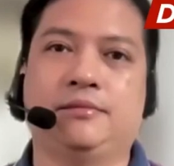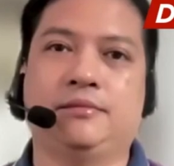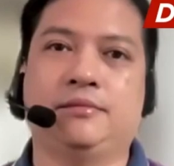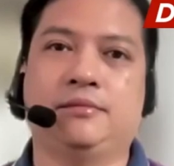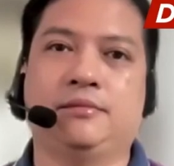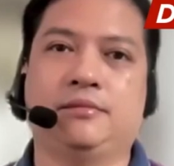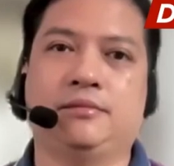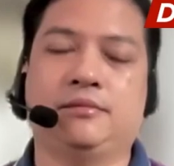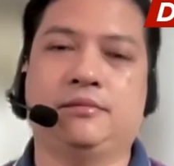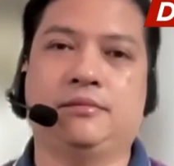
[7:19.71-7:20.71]

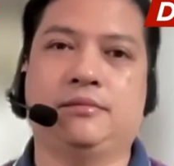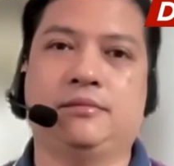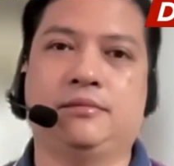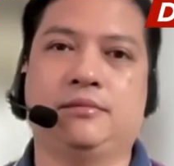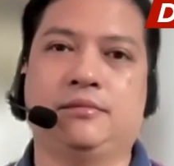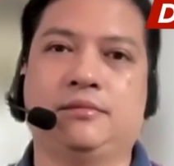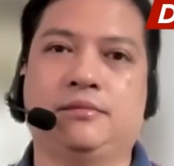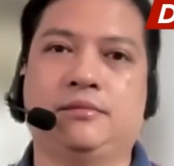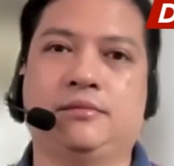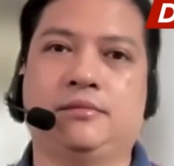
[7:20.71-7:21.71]

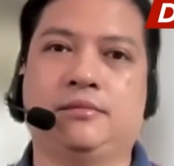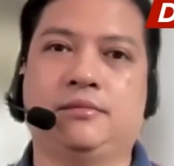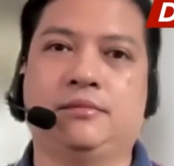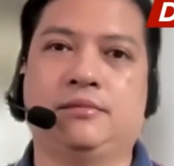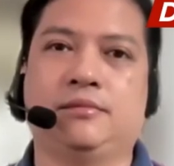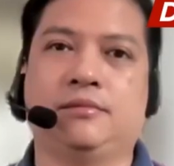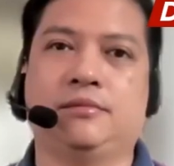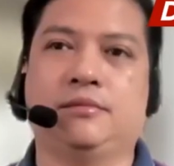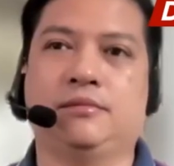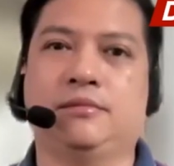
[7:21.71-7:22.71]

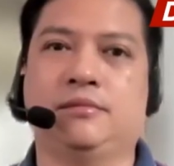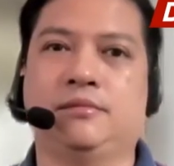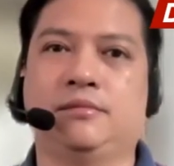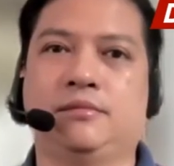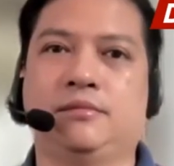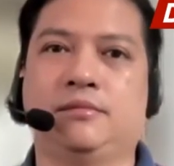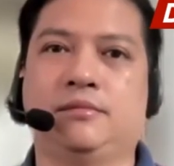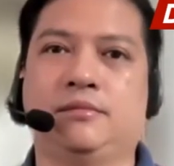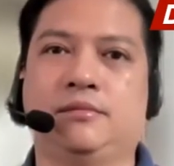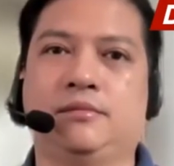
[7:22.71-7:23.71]

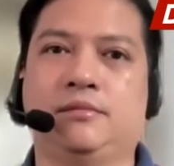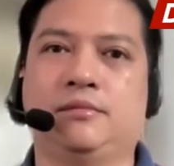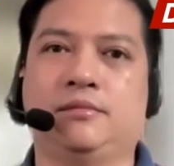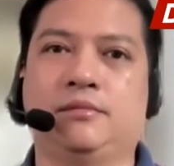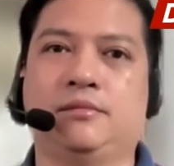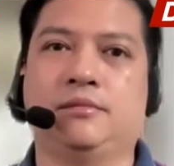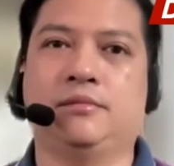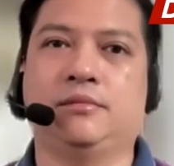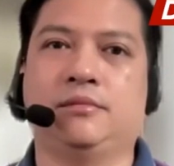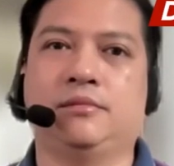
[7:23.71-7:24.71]
The person shown says nothing.